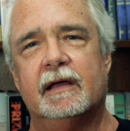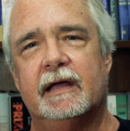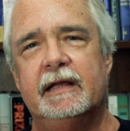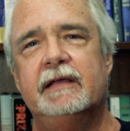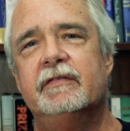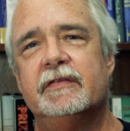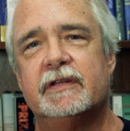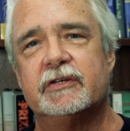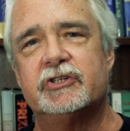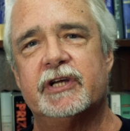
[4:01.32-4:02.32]
and even
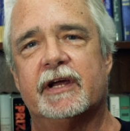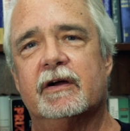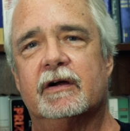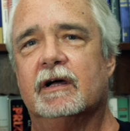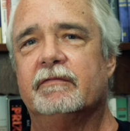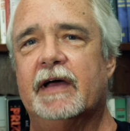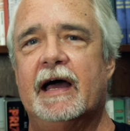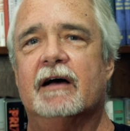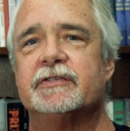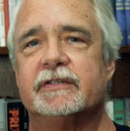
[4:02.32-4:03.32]
the chair of the
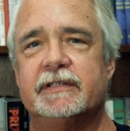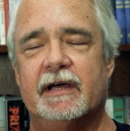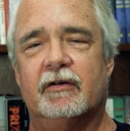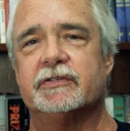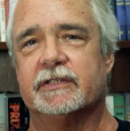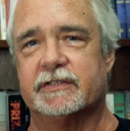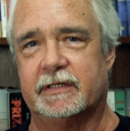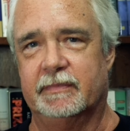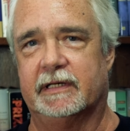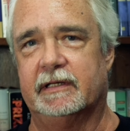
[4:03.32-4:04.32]
House Intelligence
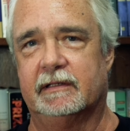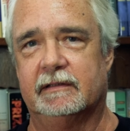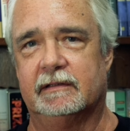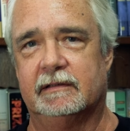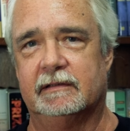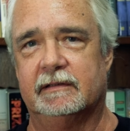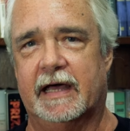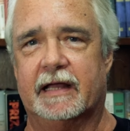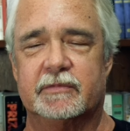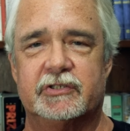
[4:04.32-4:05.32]
Committee,
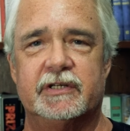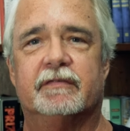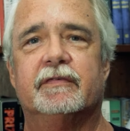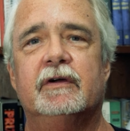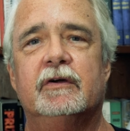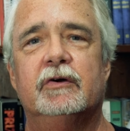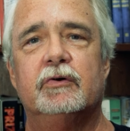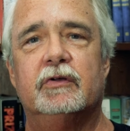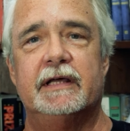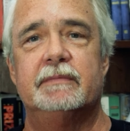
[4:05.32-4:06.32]
Adam Schiff,
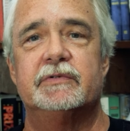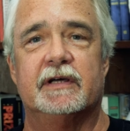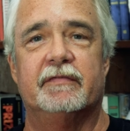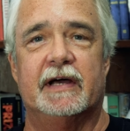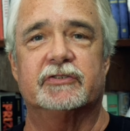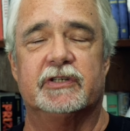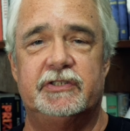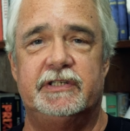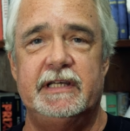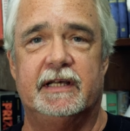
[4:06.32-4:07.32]
who claims to have actually
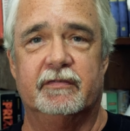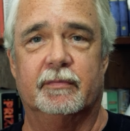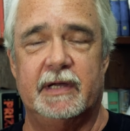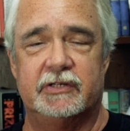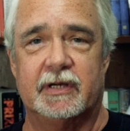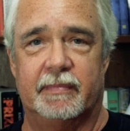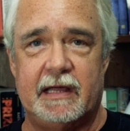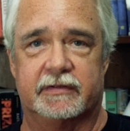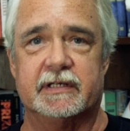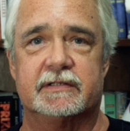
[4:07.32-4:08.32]
seen information
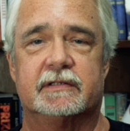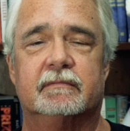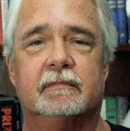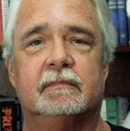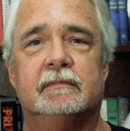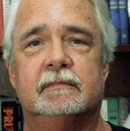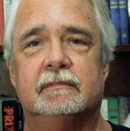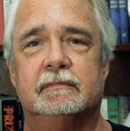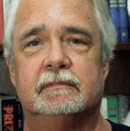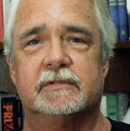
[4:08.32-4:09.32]
about this,
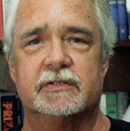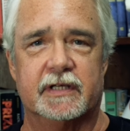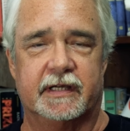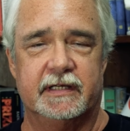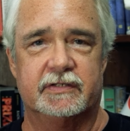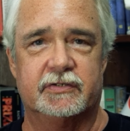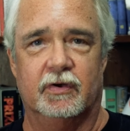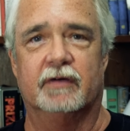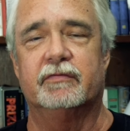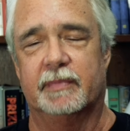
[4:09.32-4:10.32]
just like he
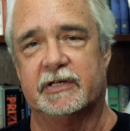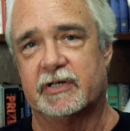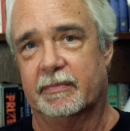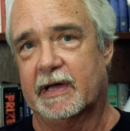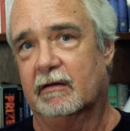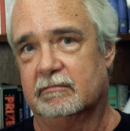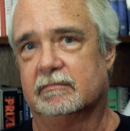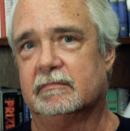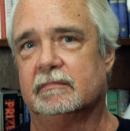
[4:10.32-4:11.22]
saw information about